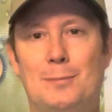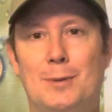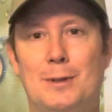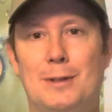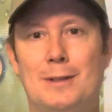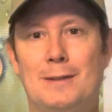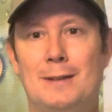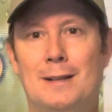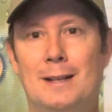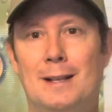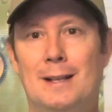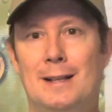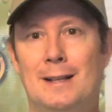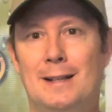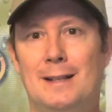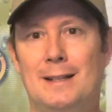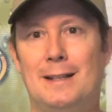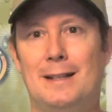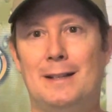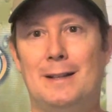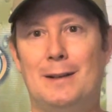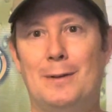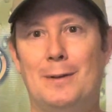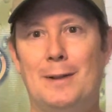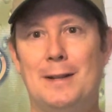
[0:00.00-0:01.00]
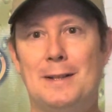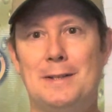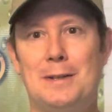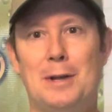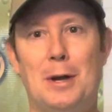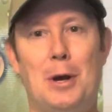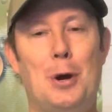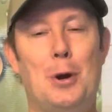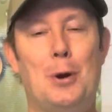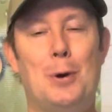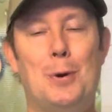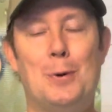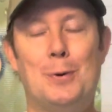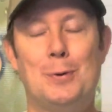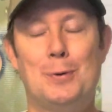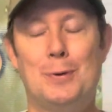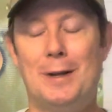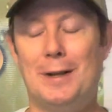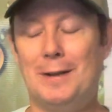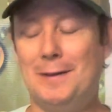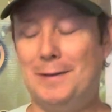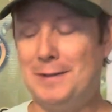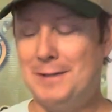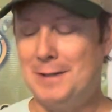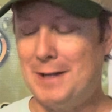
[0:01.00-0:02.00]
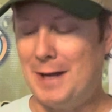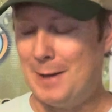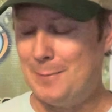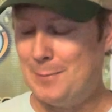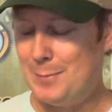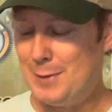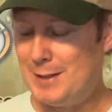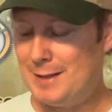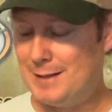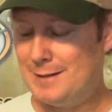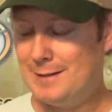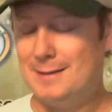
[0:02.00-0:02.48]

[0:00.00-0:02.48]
but that's a whole nother topic.